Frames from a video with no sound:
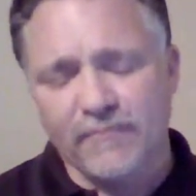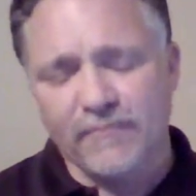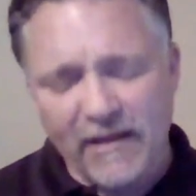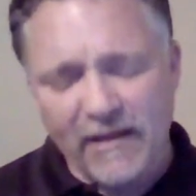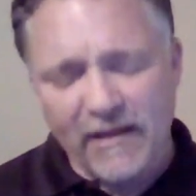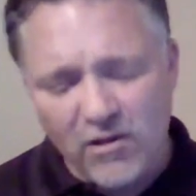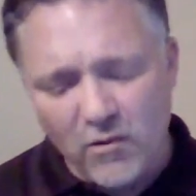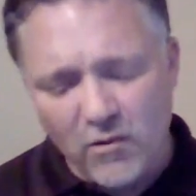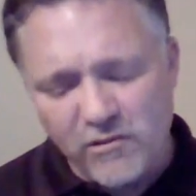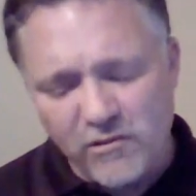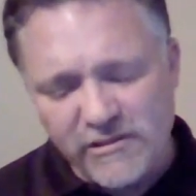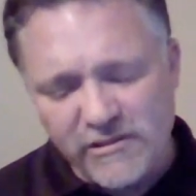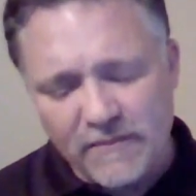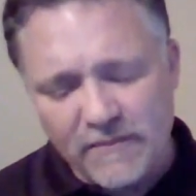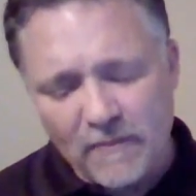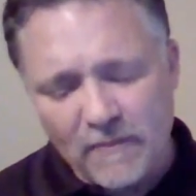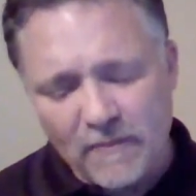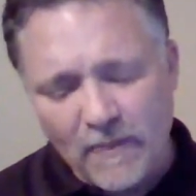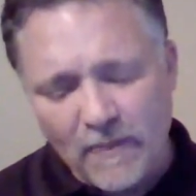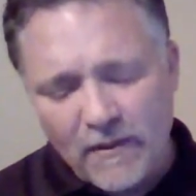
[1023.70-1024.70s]
In
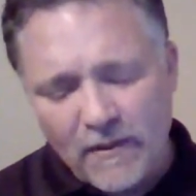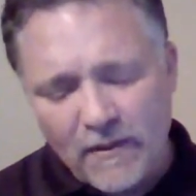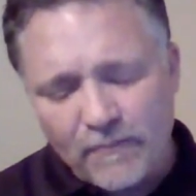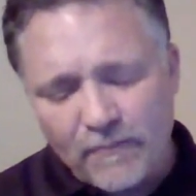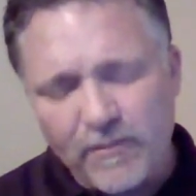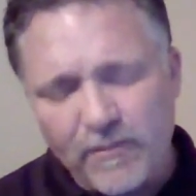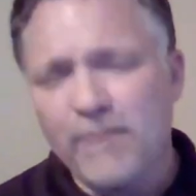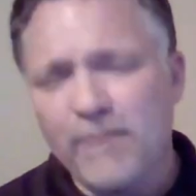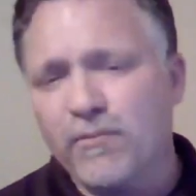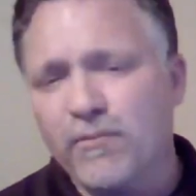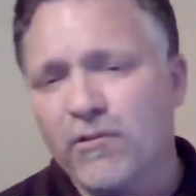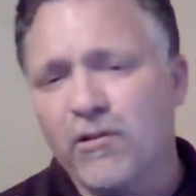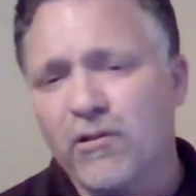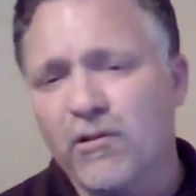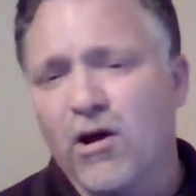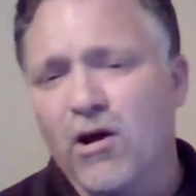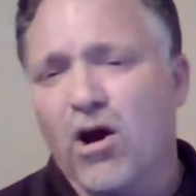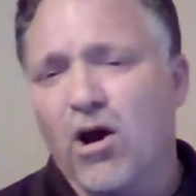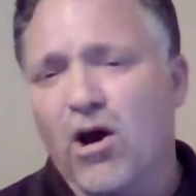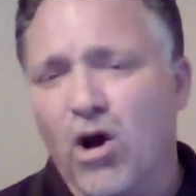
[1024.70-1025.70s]
closing,
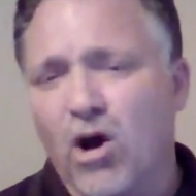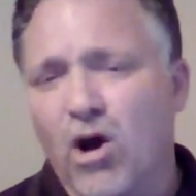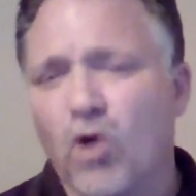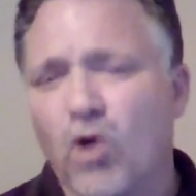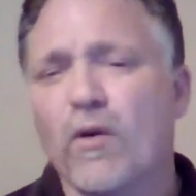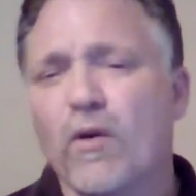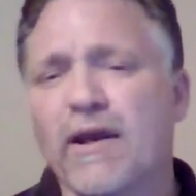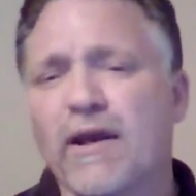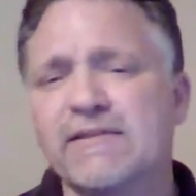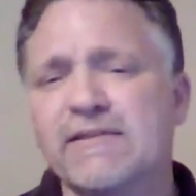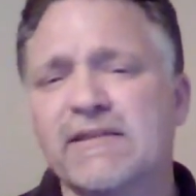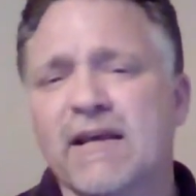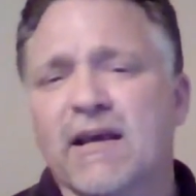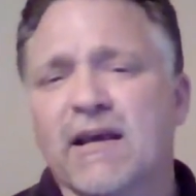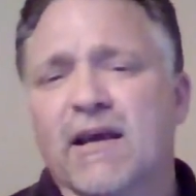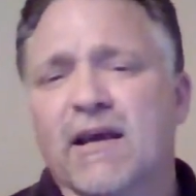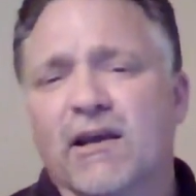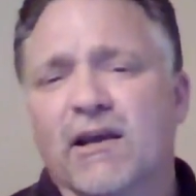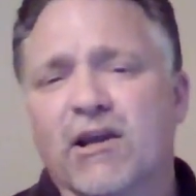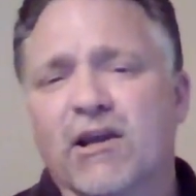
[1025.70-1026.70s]
people always
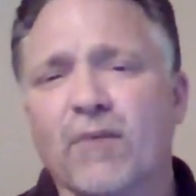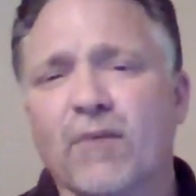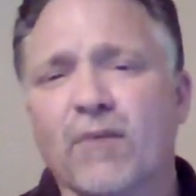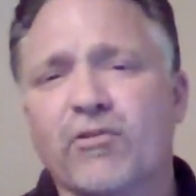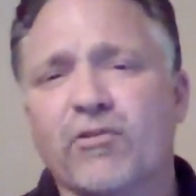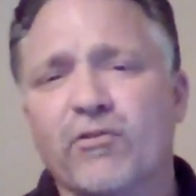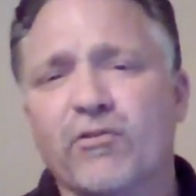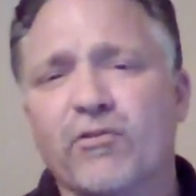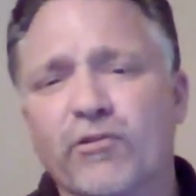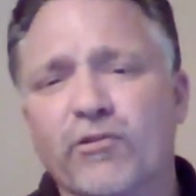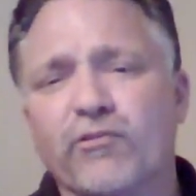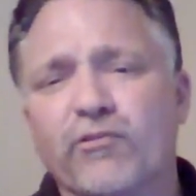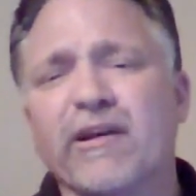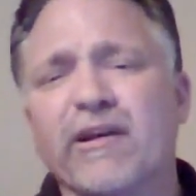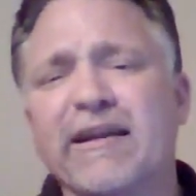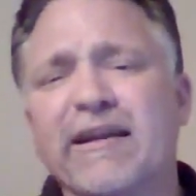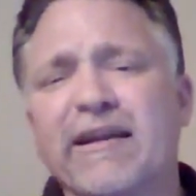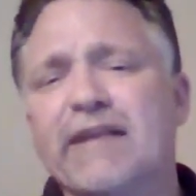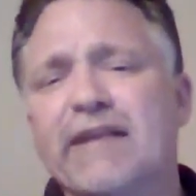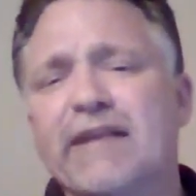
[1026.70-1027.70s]
come through
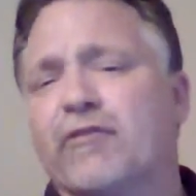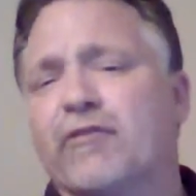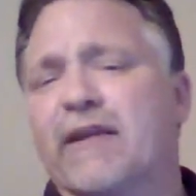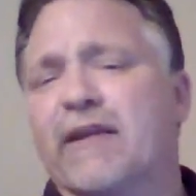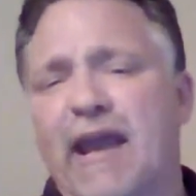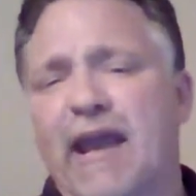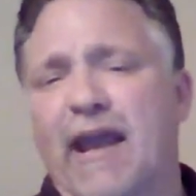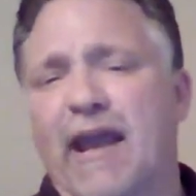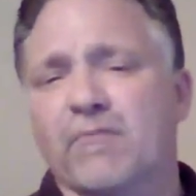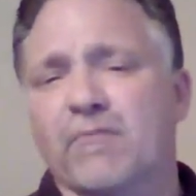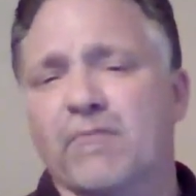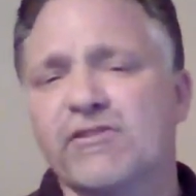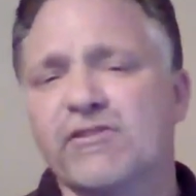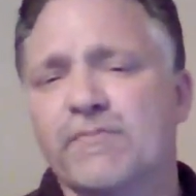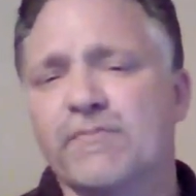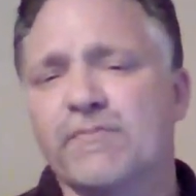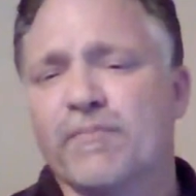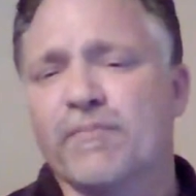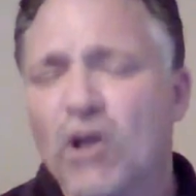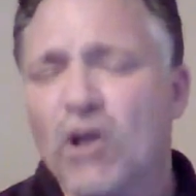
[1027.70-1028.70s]
three different camps.